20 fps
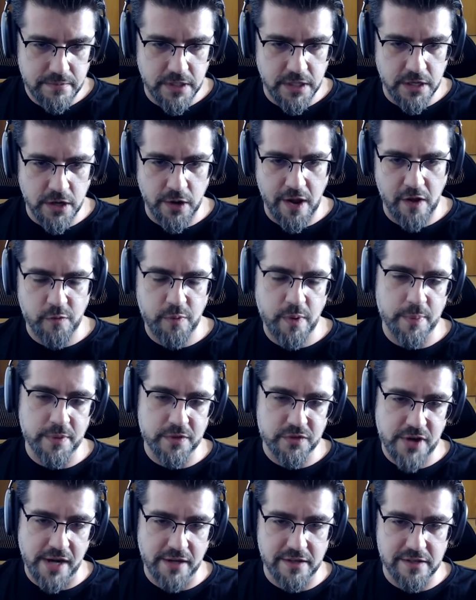You know, you have people
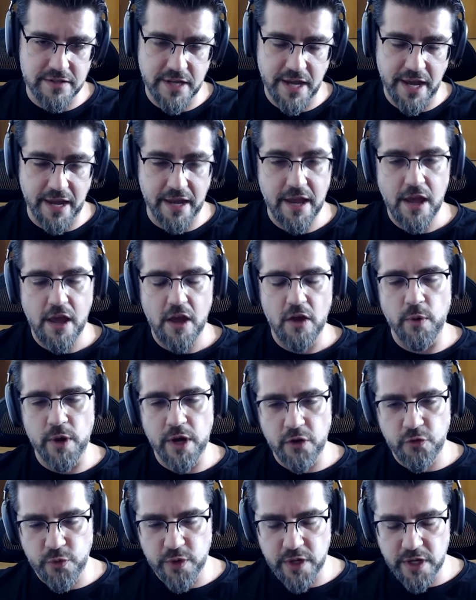trying to say,
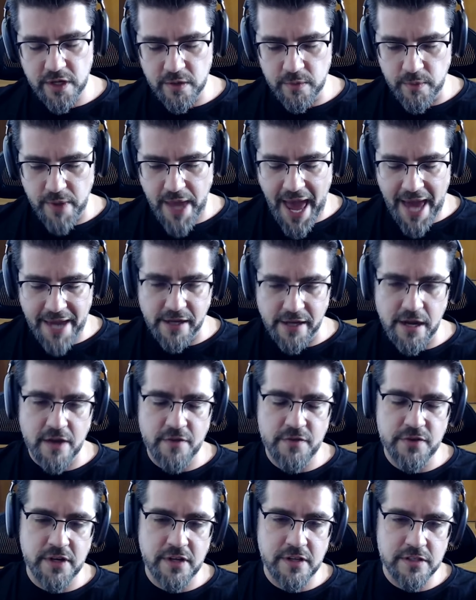what if we add
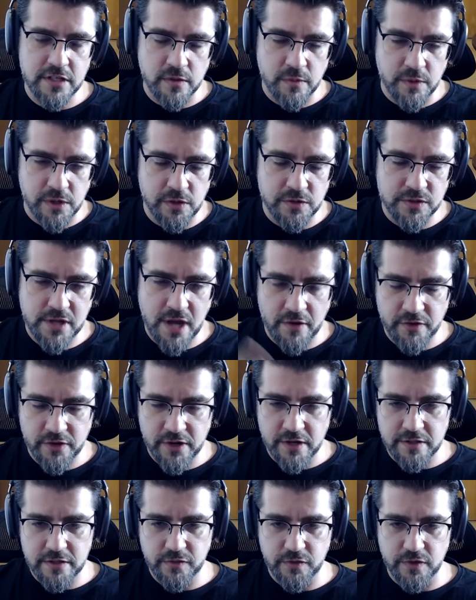covenants and we use
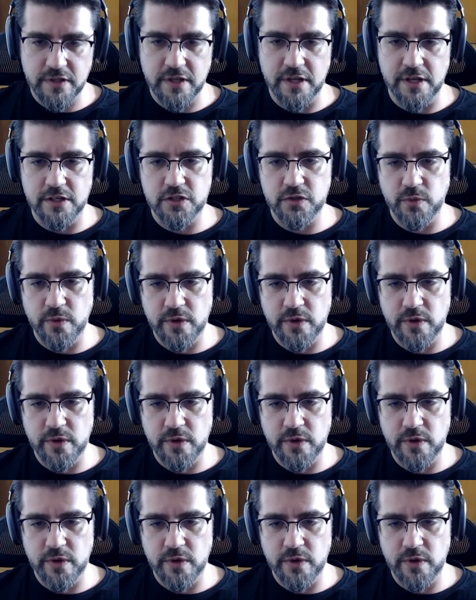covenants for this?